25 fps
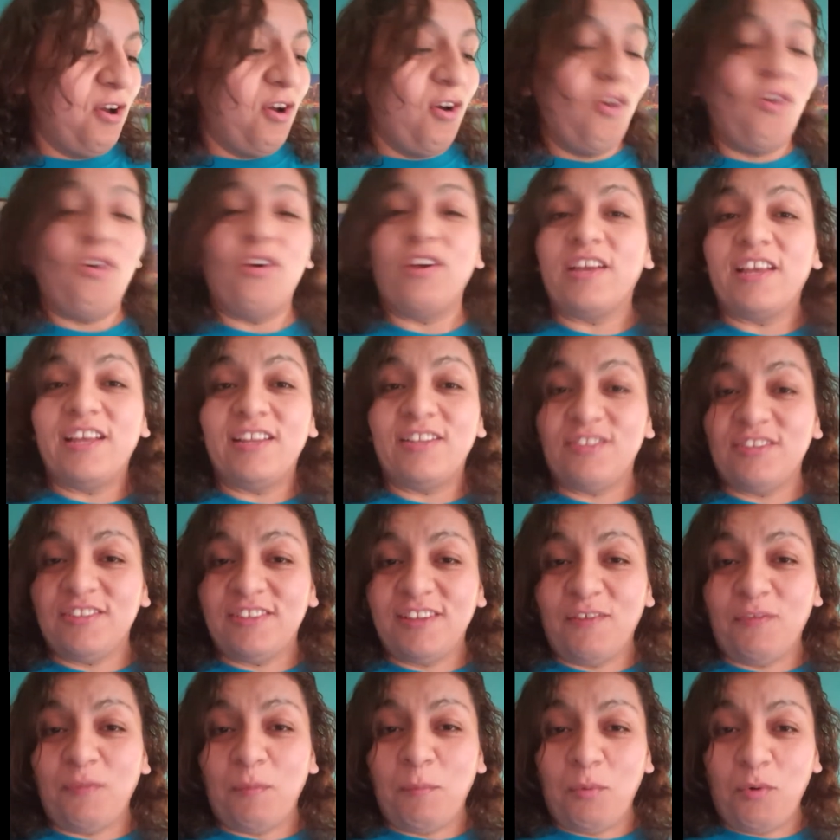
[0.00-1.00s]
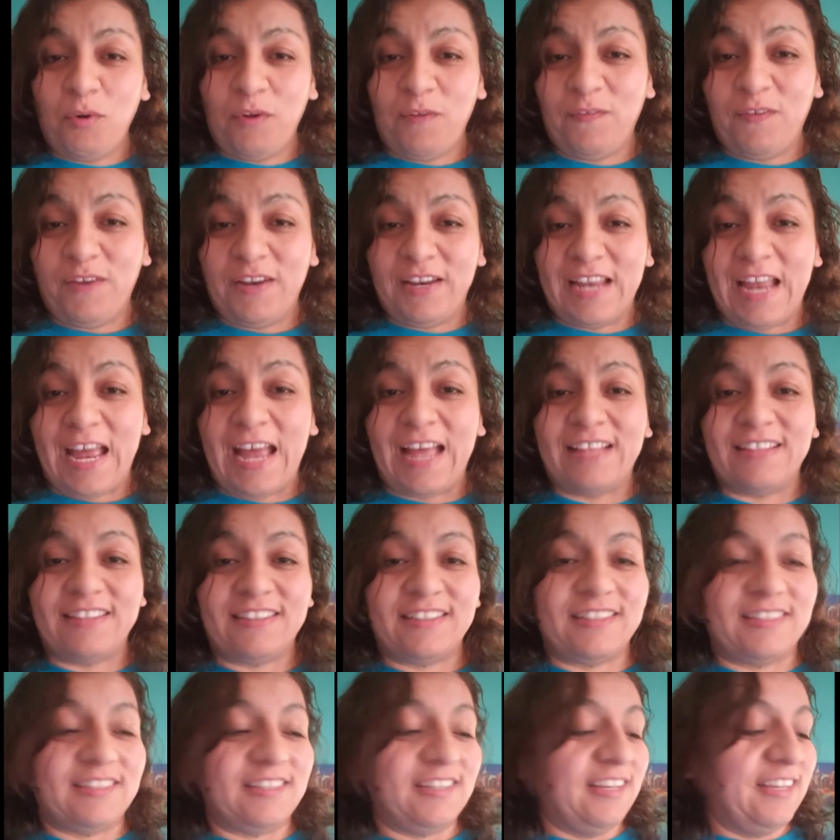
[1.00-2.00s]
Or get yourself a boyfriend that has
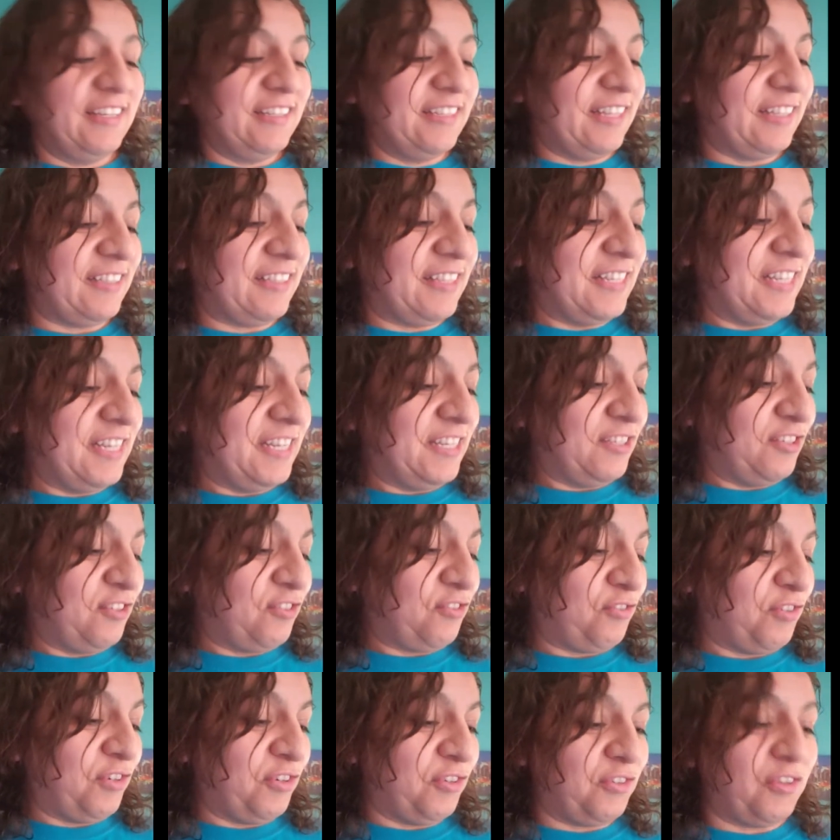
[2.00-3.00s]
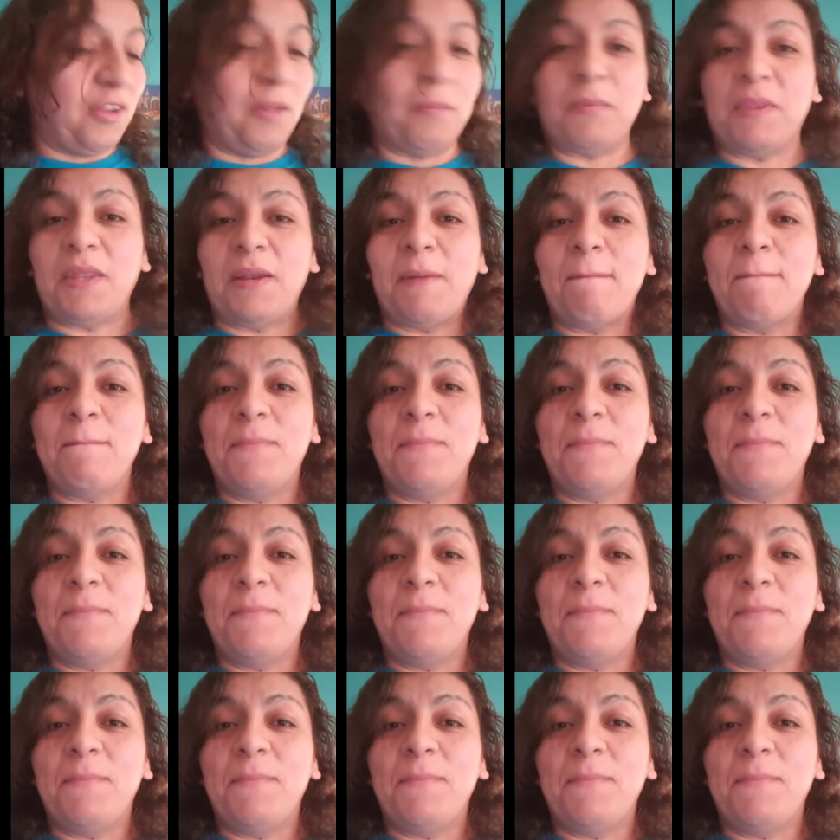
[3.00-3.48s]
that's in the industry or something.